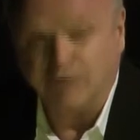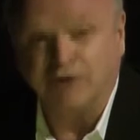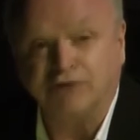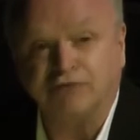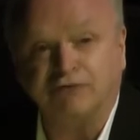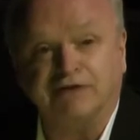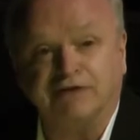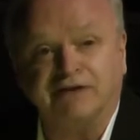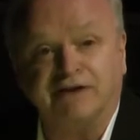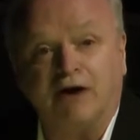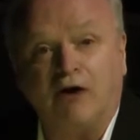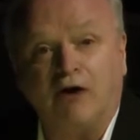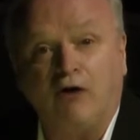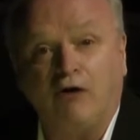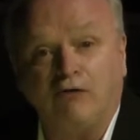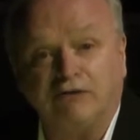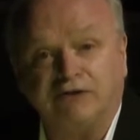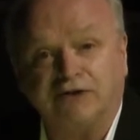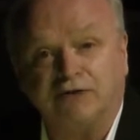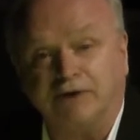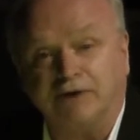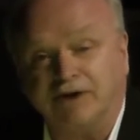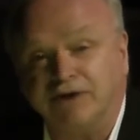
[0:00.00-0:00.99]
which was
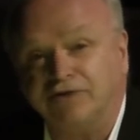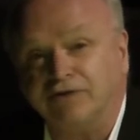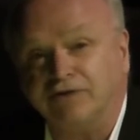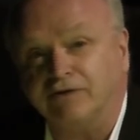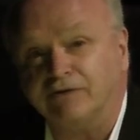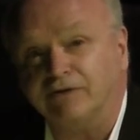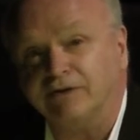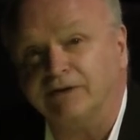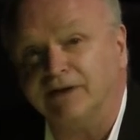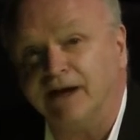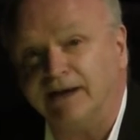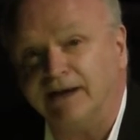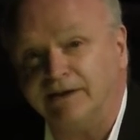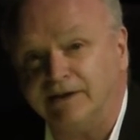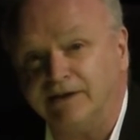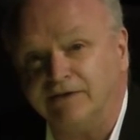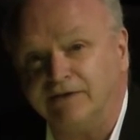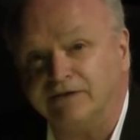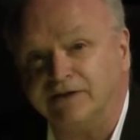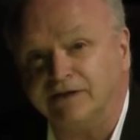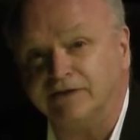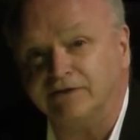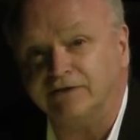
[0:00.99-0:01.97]
also issued in
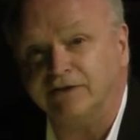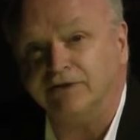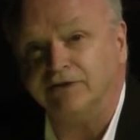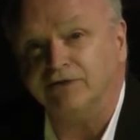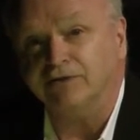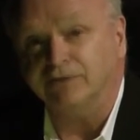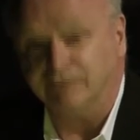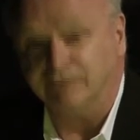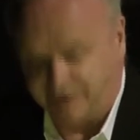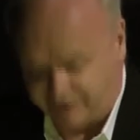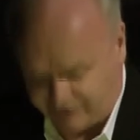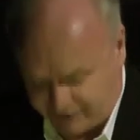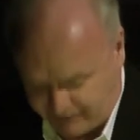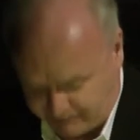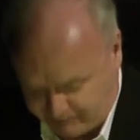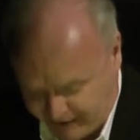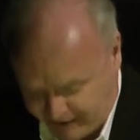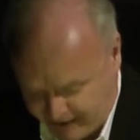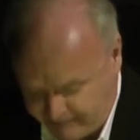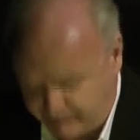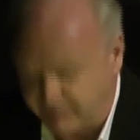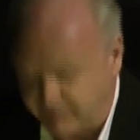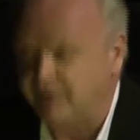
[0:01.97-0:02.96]
1962 in
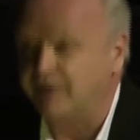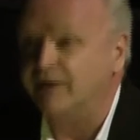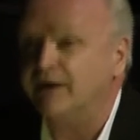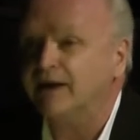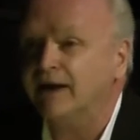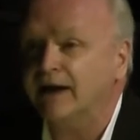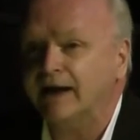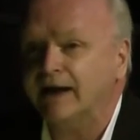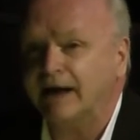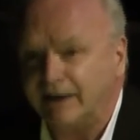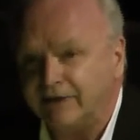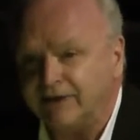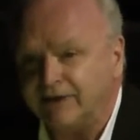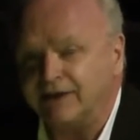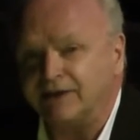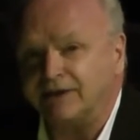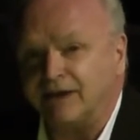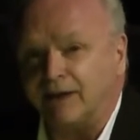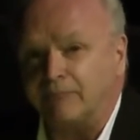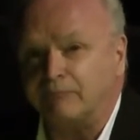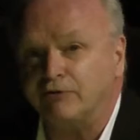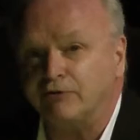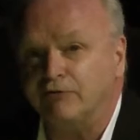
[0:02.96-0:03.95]
September, and I
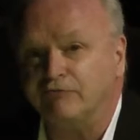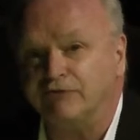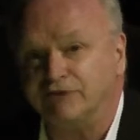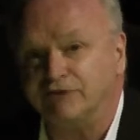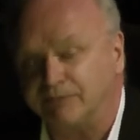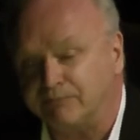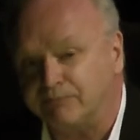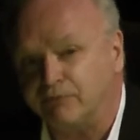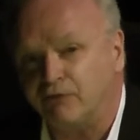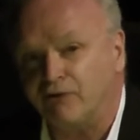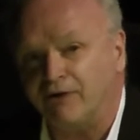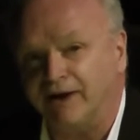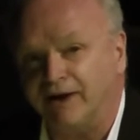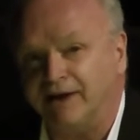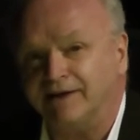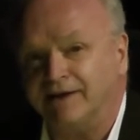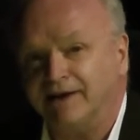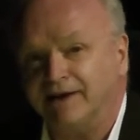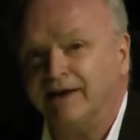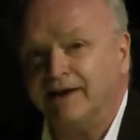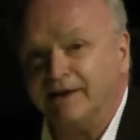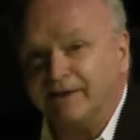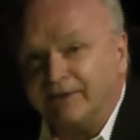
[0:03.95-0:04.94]
think that proves the
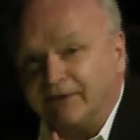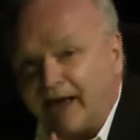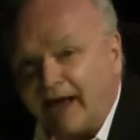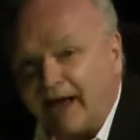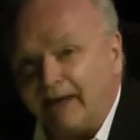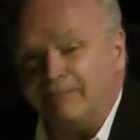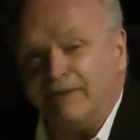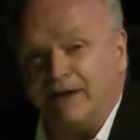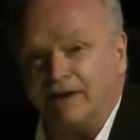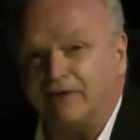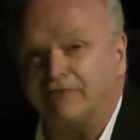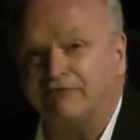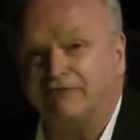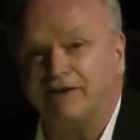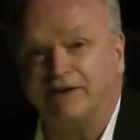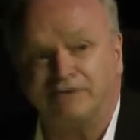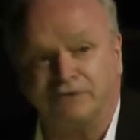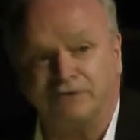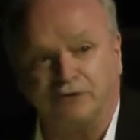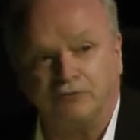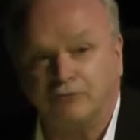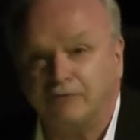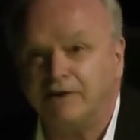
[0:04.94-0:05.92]
point. That
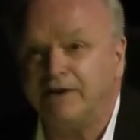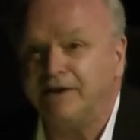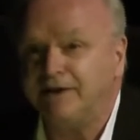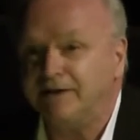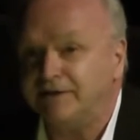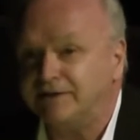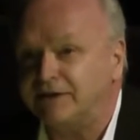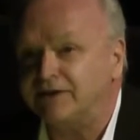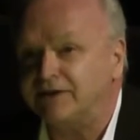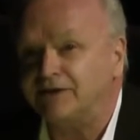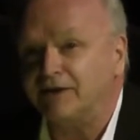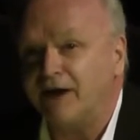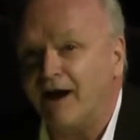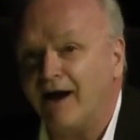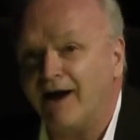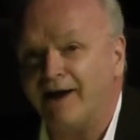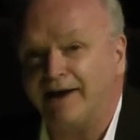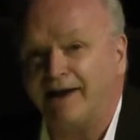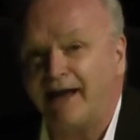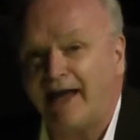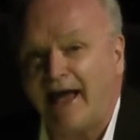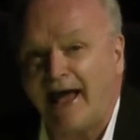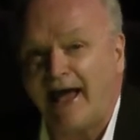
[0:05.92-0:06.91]
manifesto really did
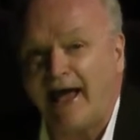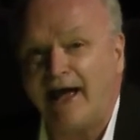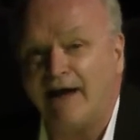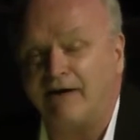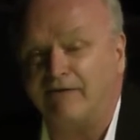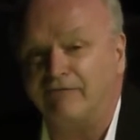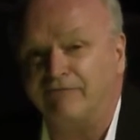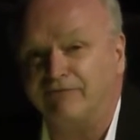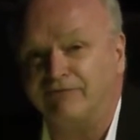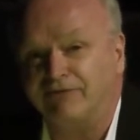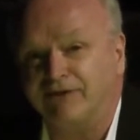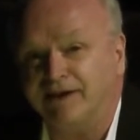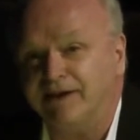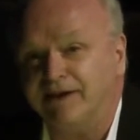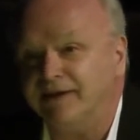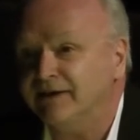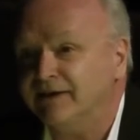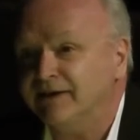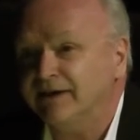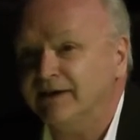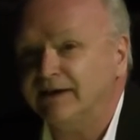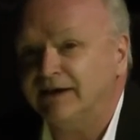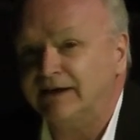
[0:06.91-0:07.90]
not have
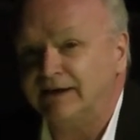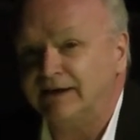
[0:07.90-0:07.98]
did